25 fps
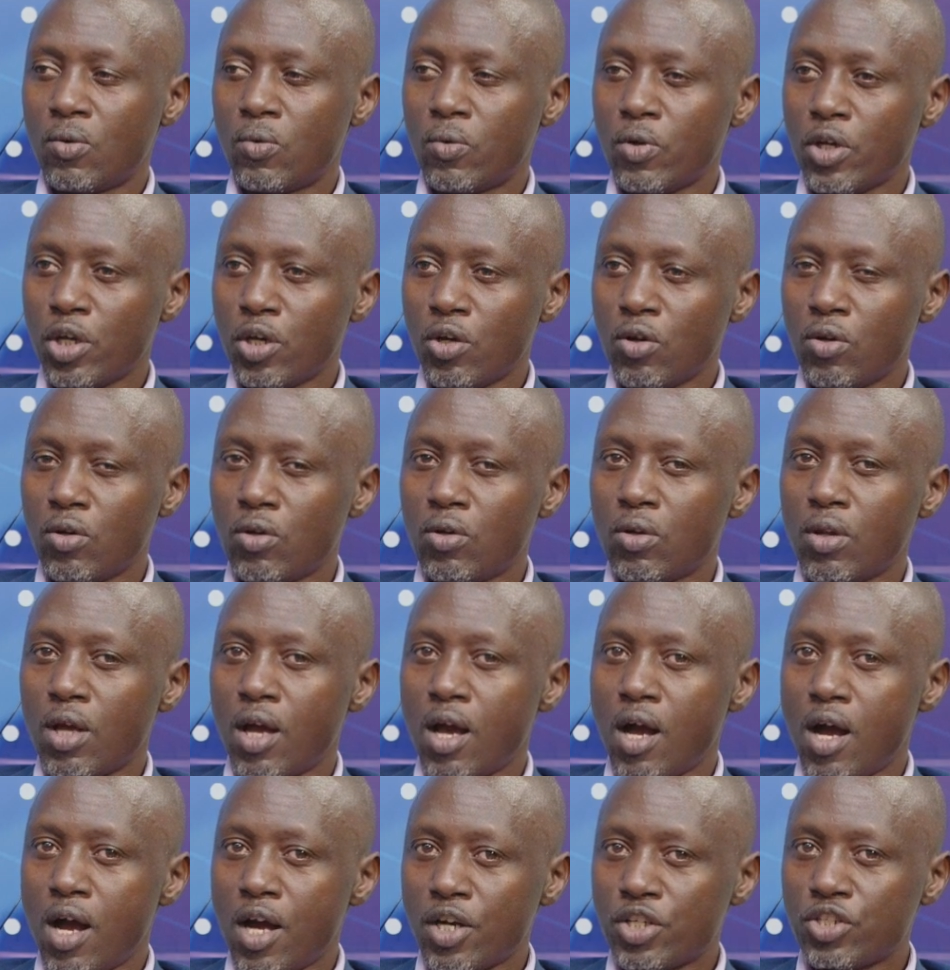will
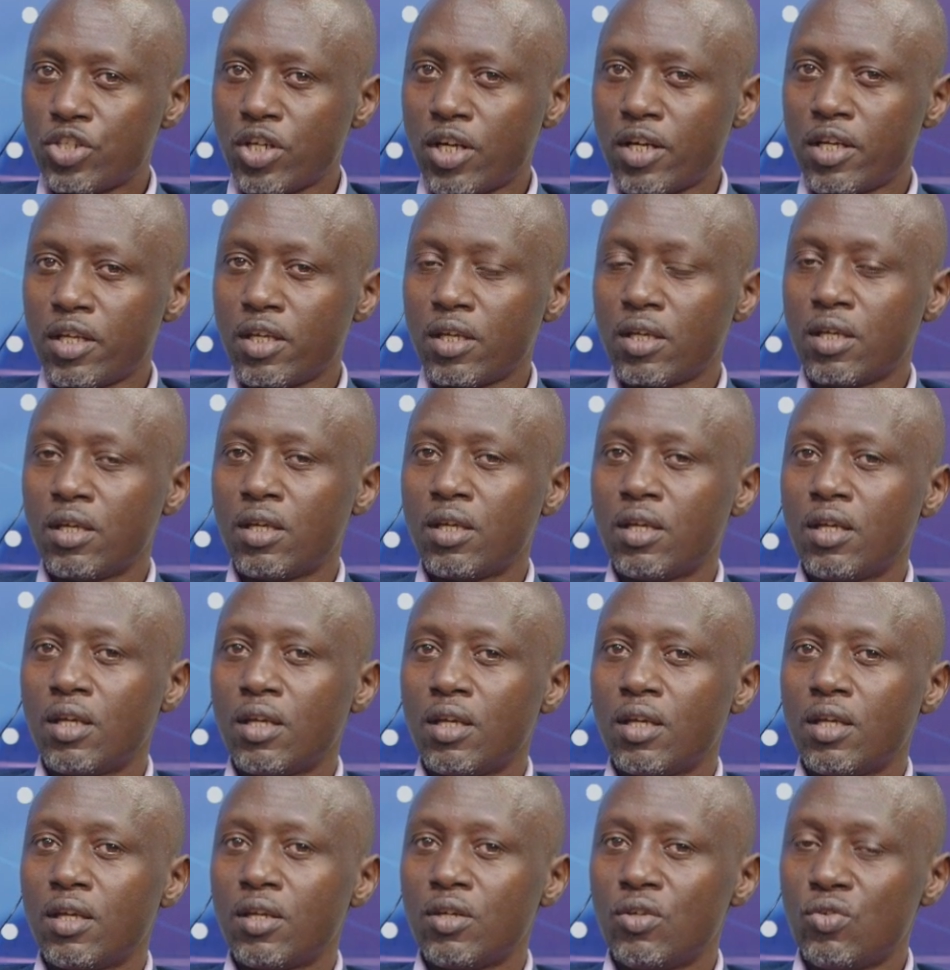actually
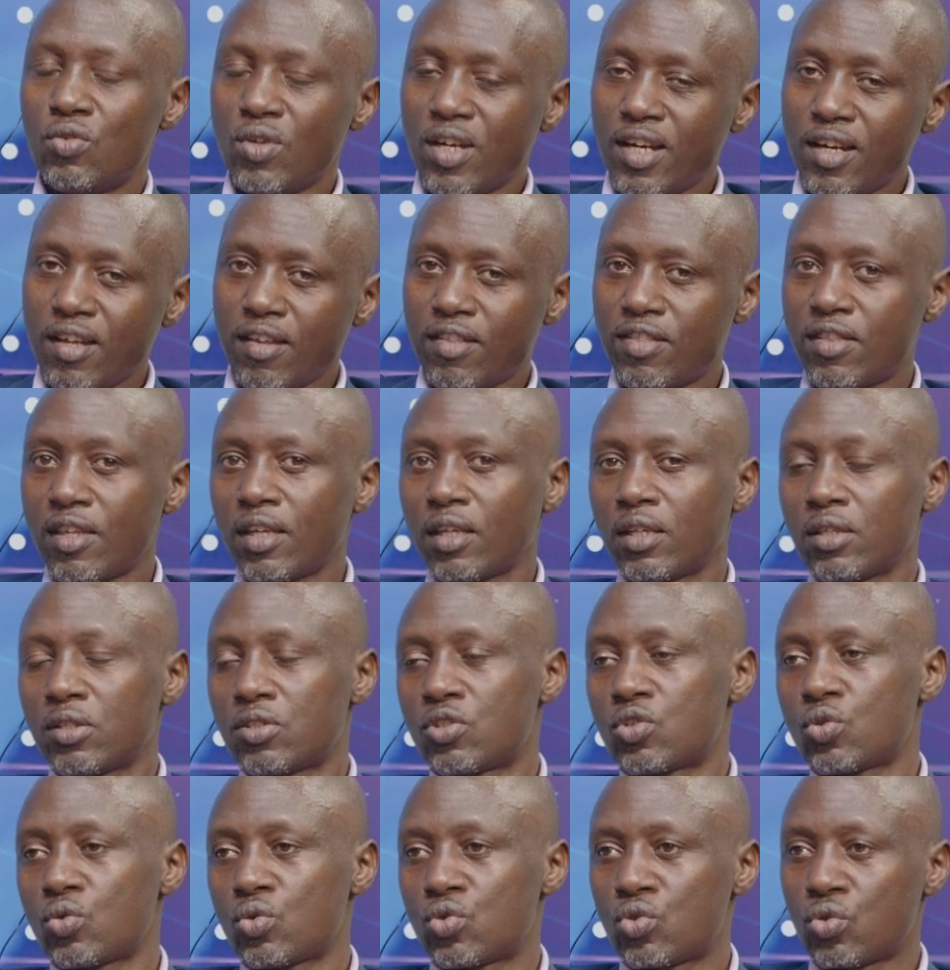do anything
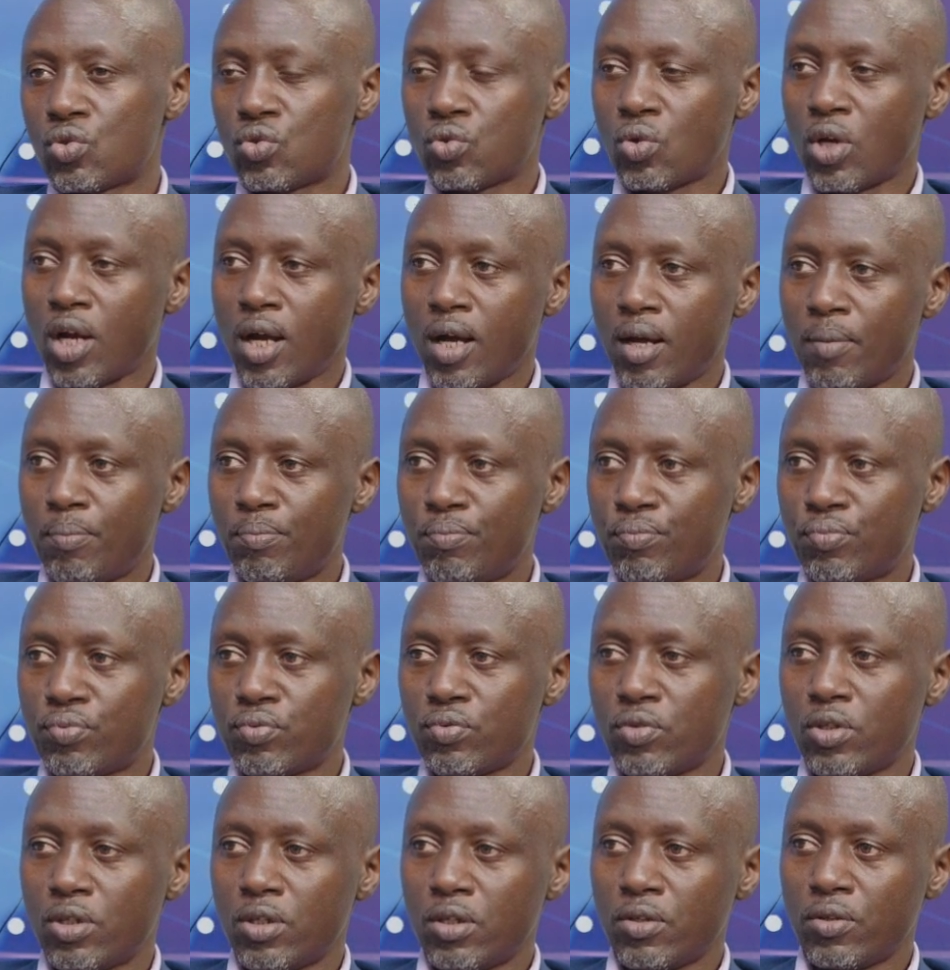to curb
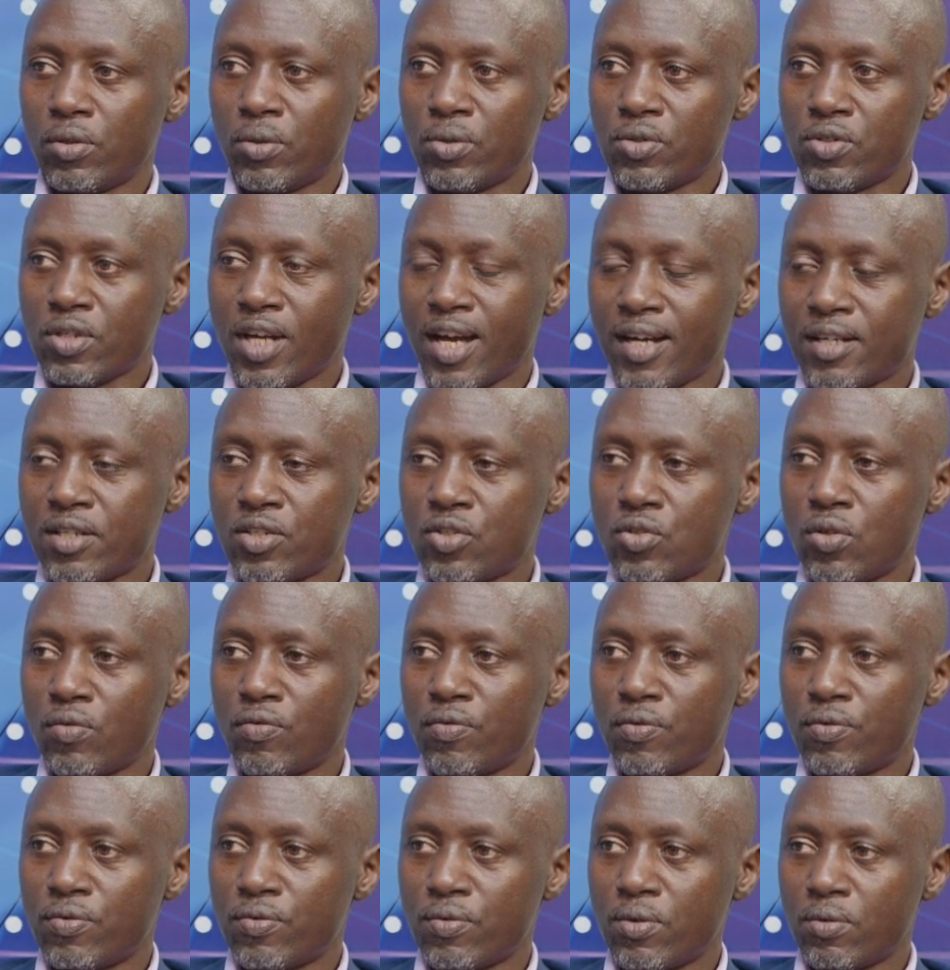those acts
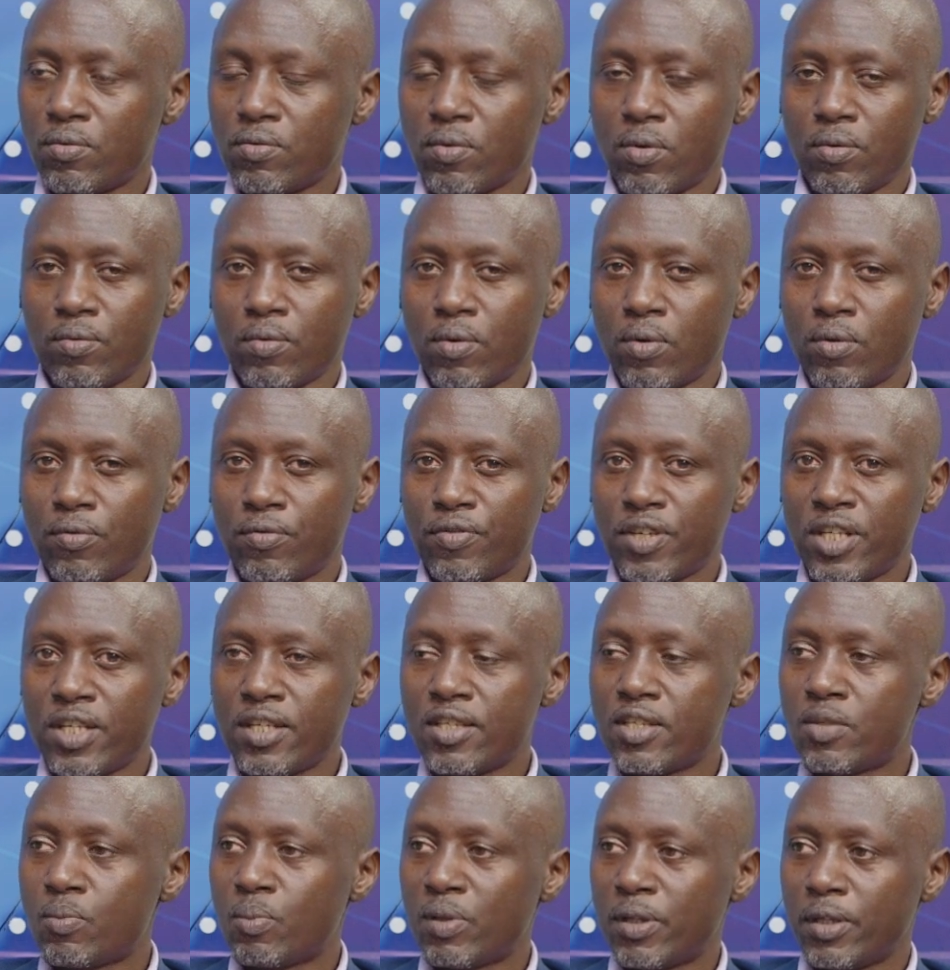of
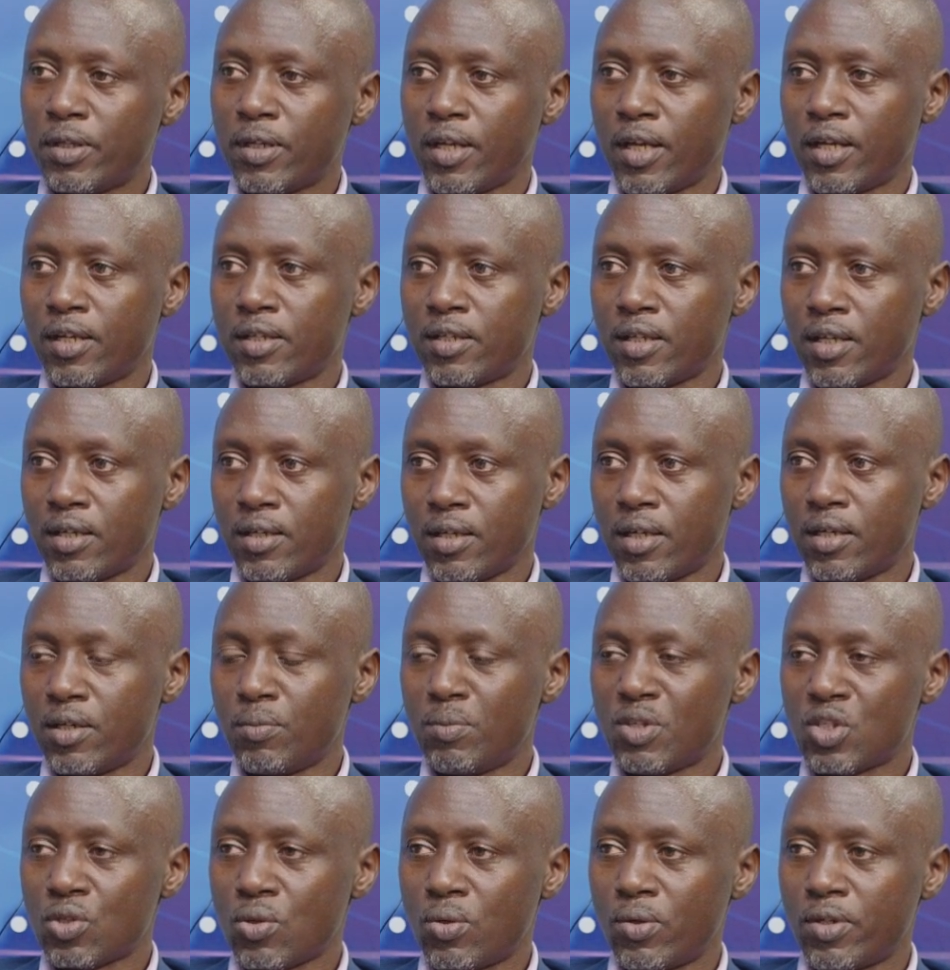indiscipline and
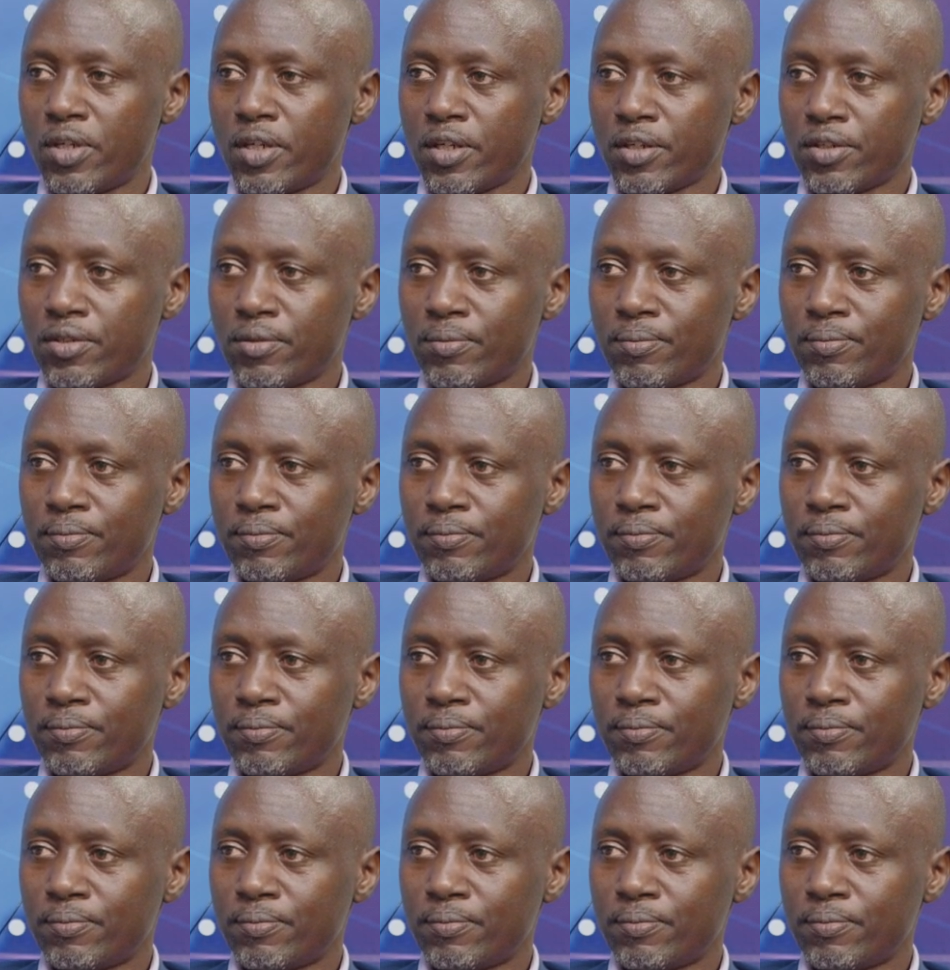misconduct?